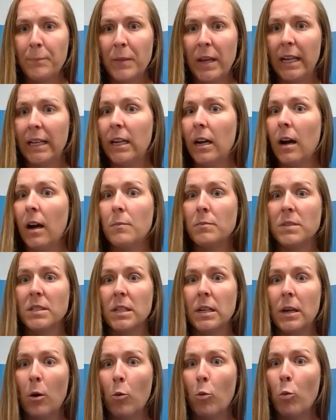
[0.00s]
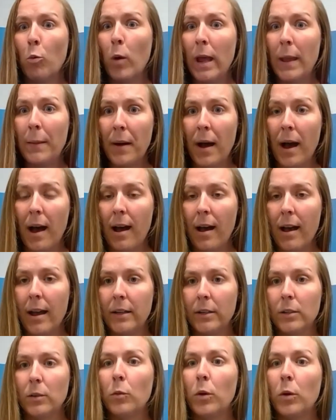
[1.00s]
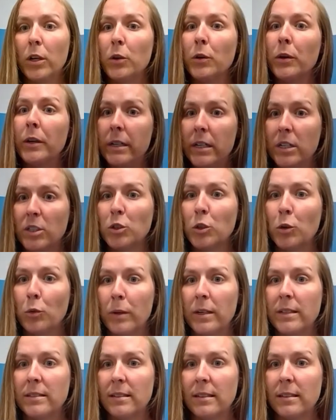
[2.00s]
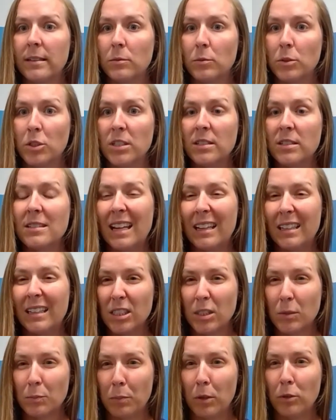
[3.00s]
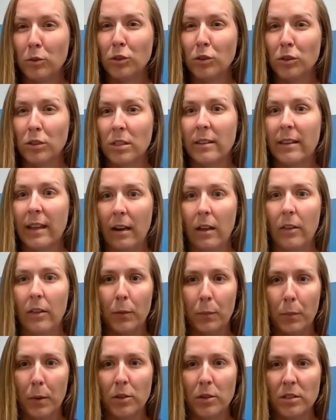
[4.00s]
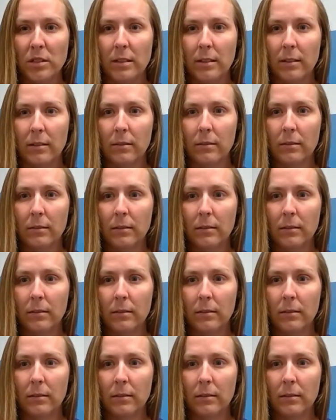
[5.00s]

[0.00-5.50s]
and comes way behind what your initial risk is, which is that exposure to that other person.